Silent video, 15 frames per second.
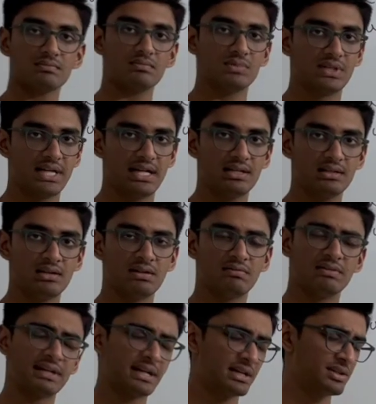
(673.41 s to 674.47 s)
then
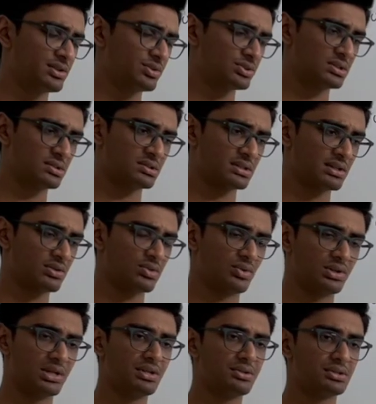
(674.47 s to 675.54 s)
we can do this thing
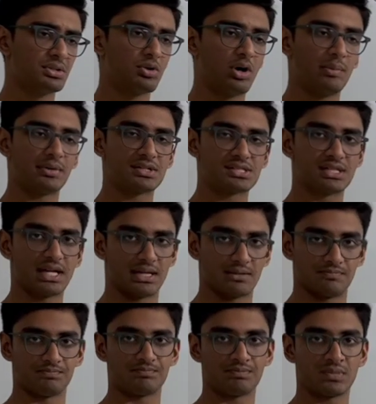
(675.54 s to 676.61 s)
only using operation A.
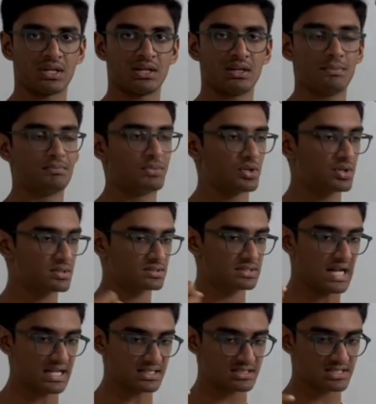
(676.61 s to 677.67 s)
Because
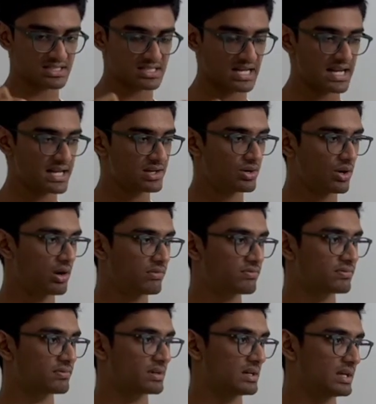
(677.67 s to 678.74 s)
that chain of
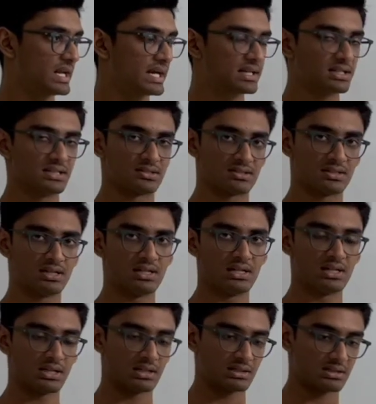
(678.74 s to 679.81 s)
letters,
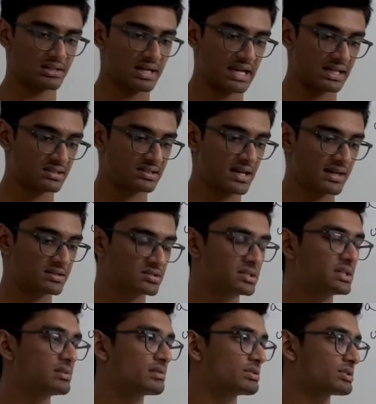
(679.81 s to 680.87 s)
the exact
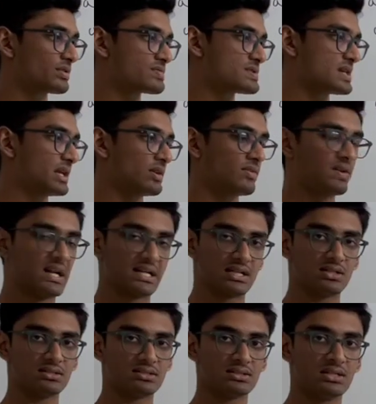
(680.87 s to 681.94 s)
sequence of chain of
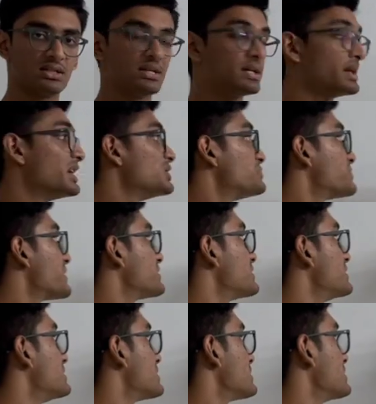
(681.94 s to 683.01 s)
letters is
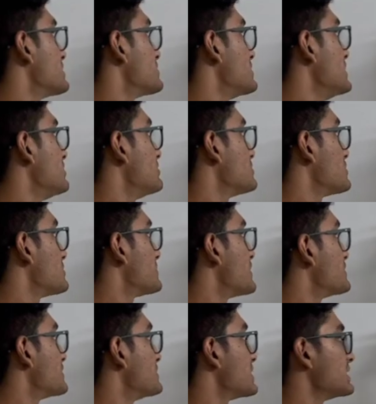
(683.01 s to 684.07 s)
present. The sequence is
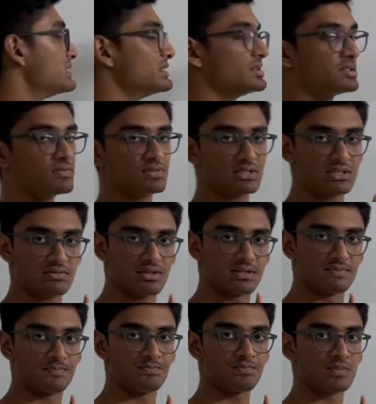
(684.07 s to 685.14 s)
present in this word one.
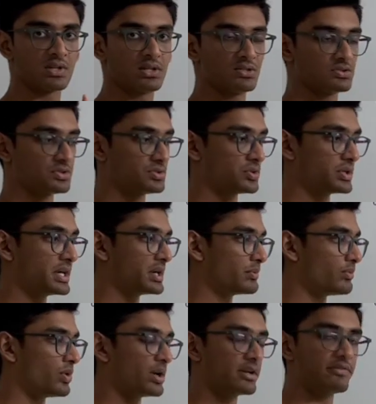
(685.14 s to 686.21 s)
So you don't need to
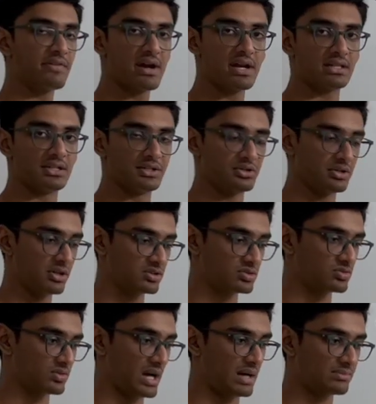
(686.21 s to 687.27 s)
modify anything. You need to
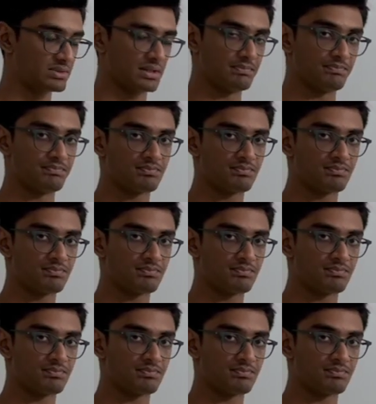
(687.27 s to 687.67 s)
swap them,